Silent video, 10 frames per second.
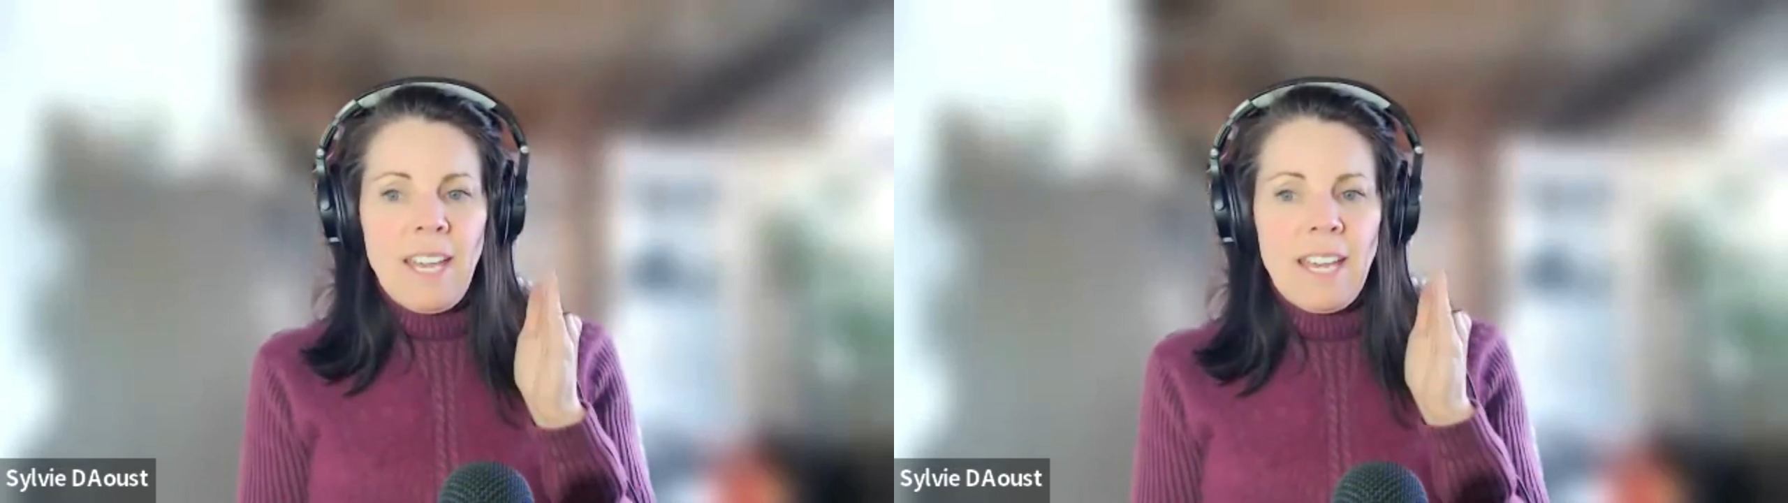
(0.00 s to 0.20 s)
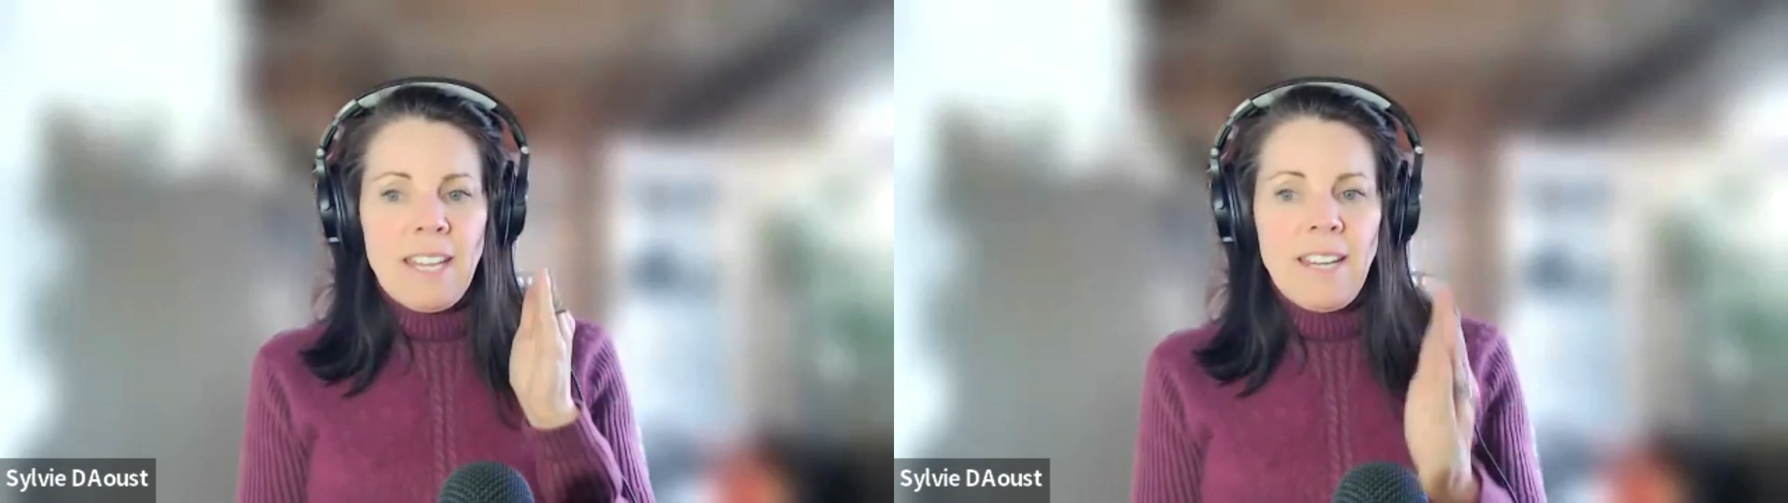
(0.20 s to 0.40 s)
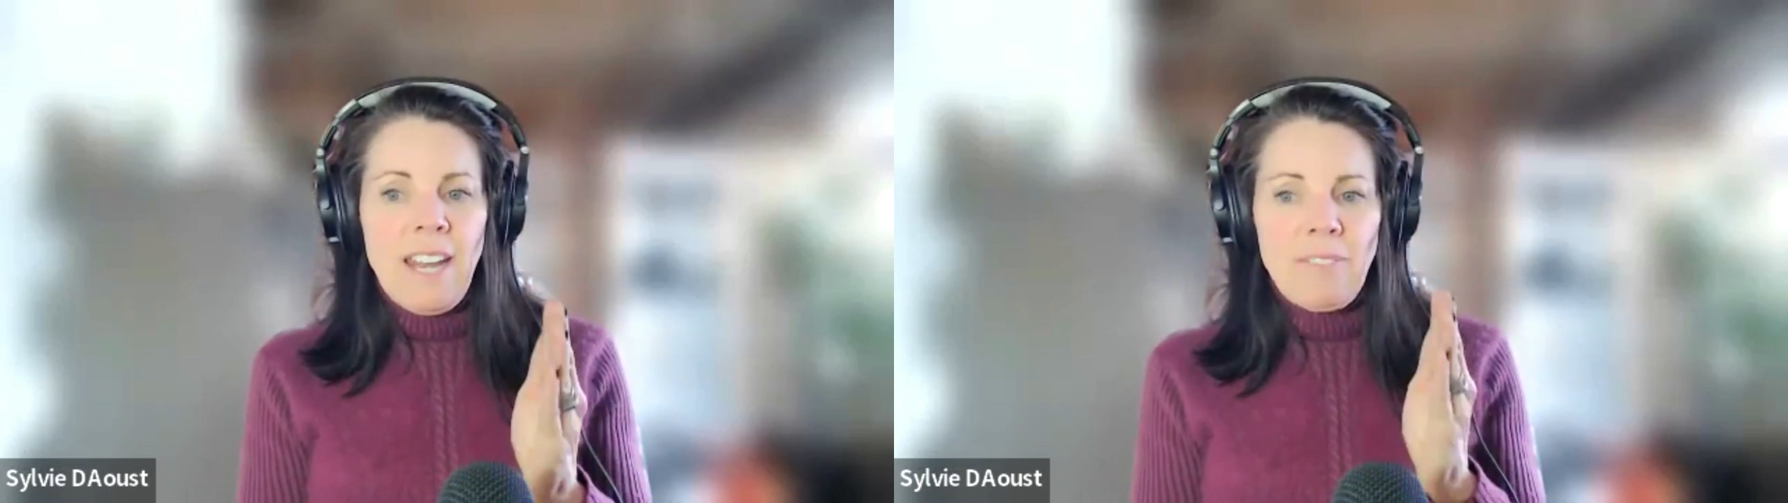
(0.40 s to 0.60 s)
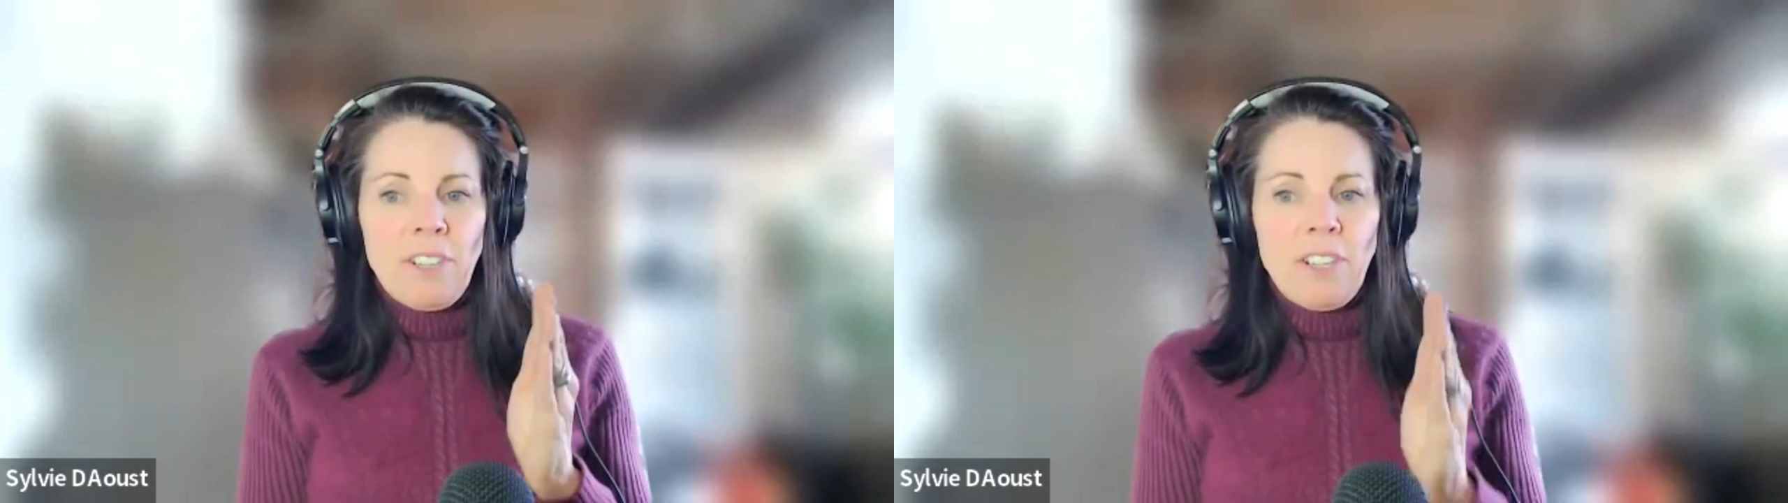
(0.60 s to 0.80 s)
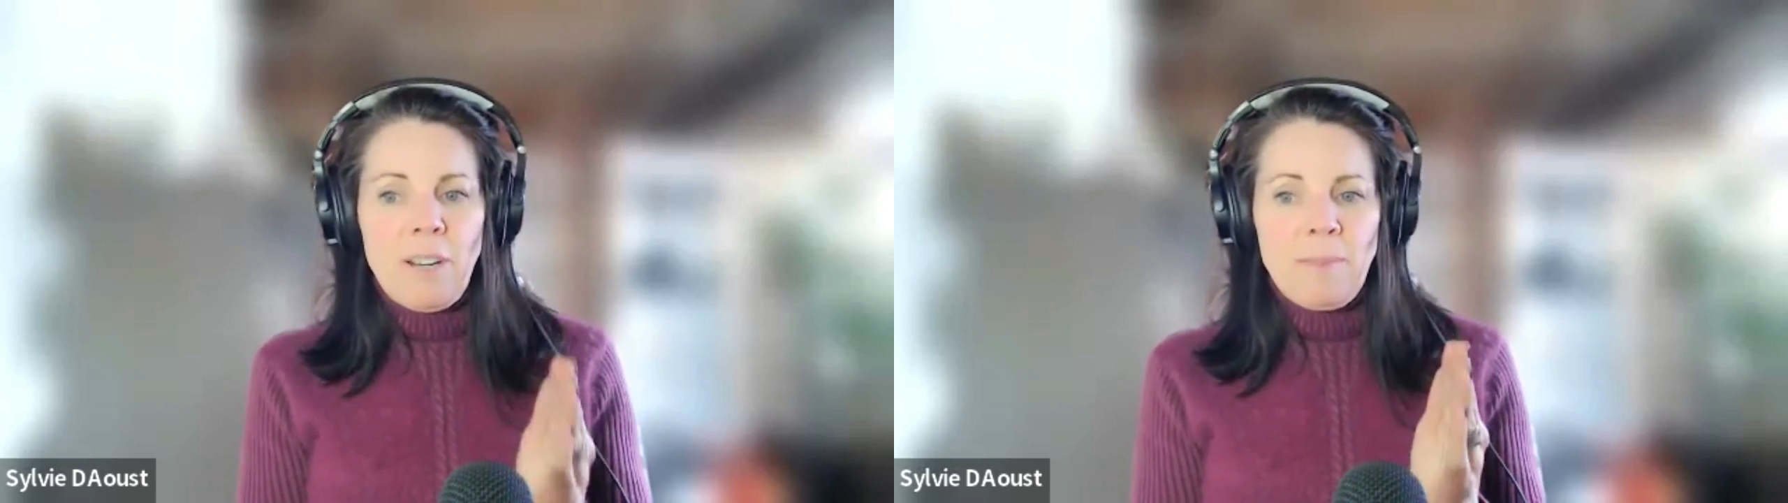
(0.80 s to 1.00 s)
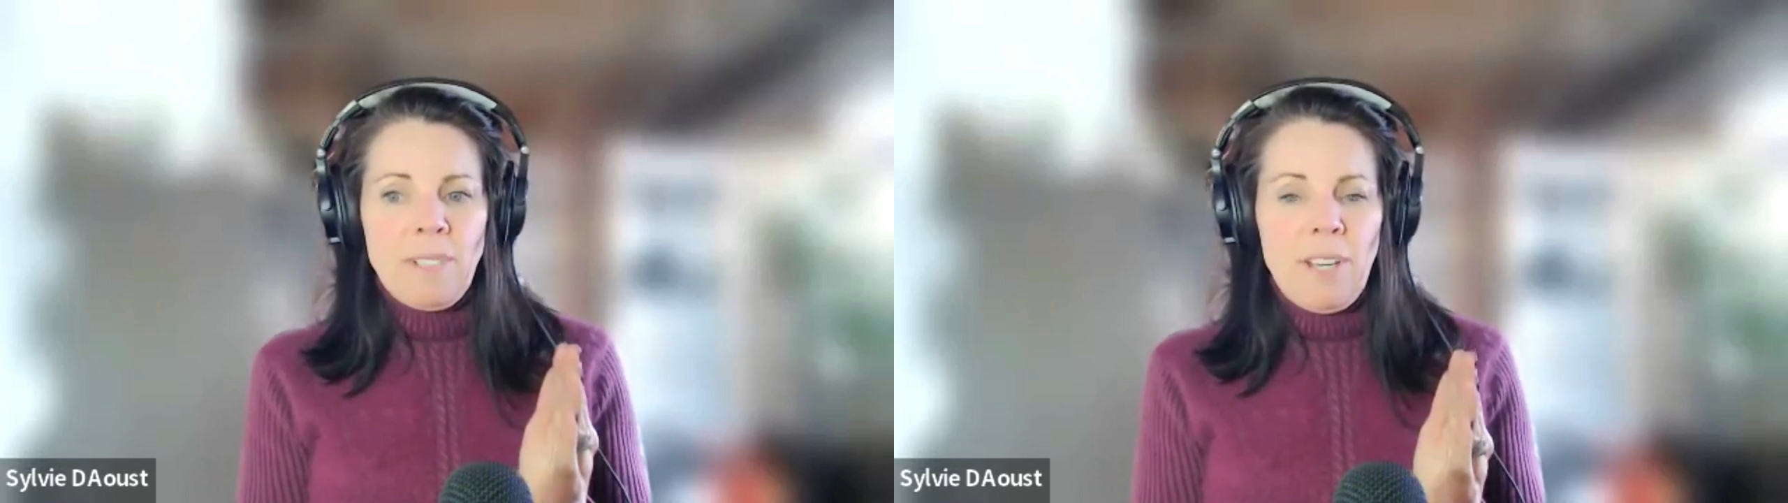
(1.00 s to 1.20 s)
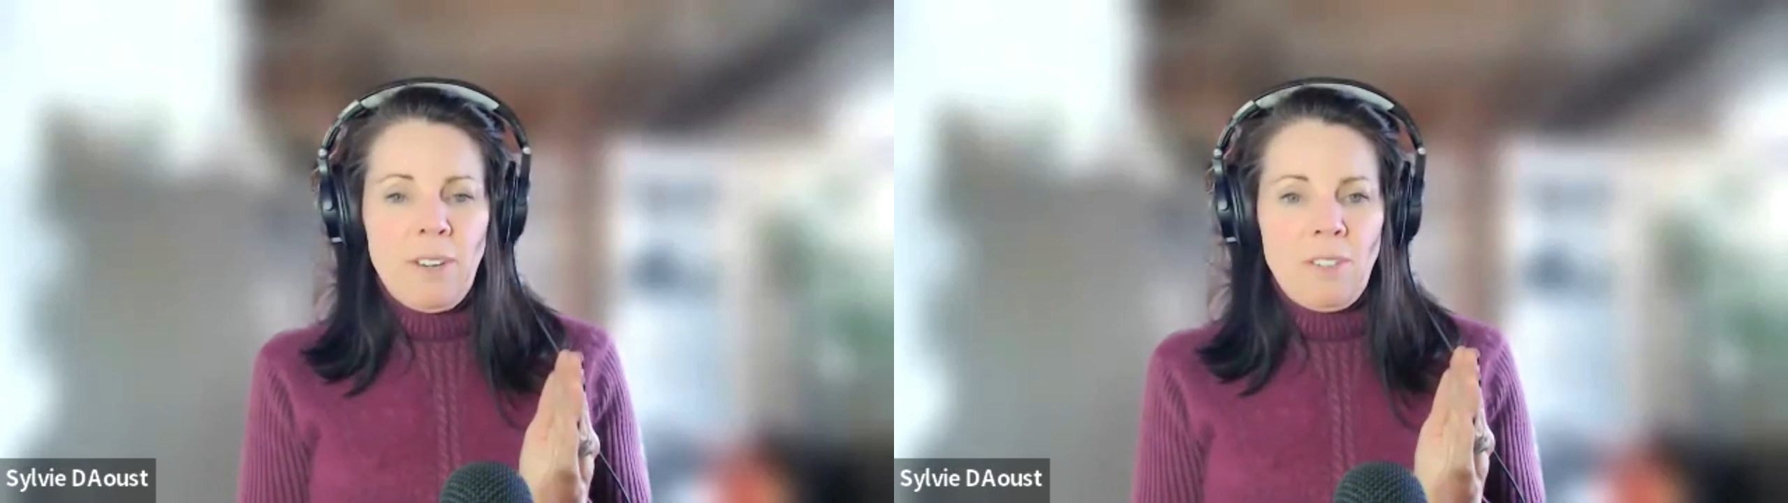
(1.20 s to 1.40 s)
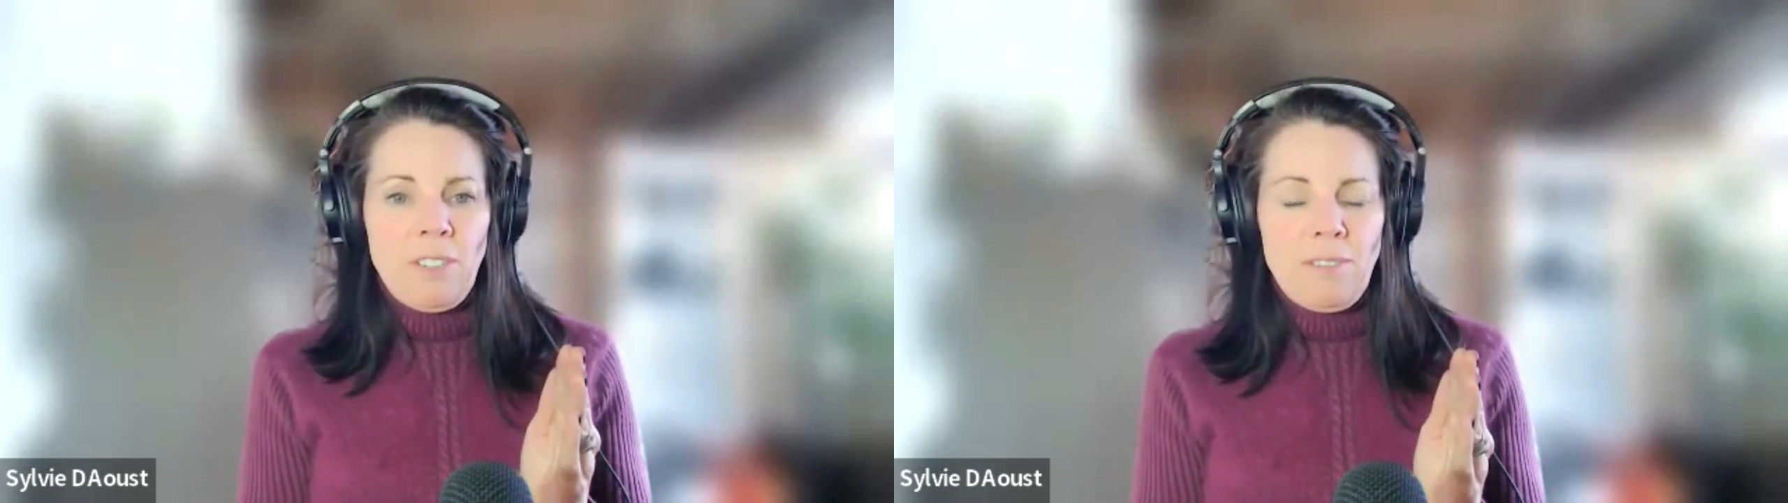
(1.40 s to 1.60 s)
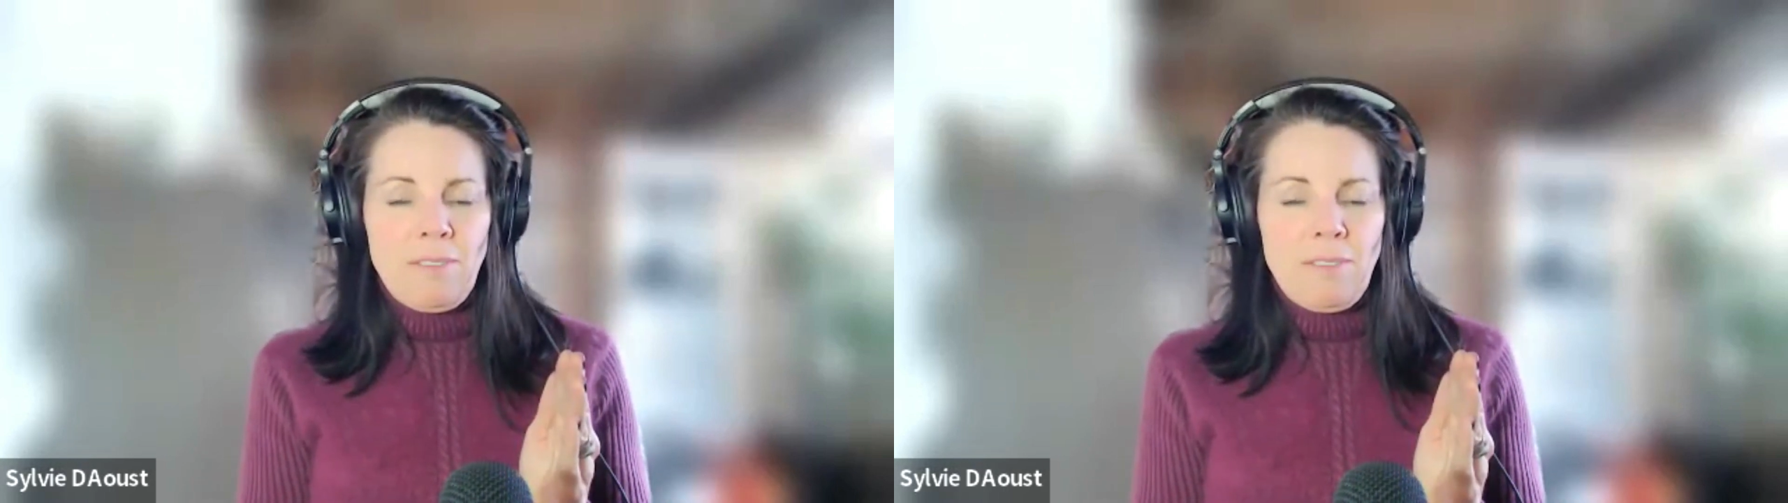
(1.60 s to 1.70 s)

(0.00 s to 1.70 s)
it never comes out.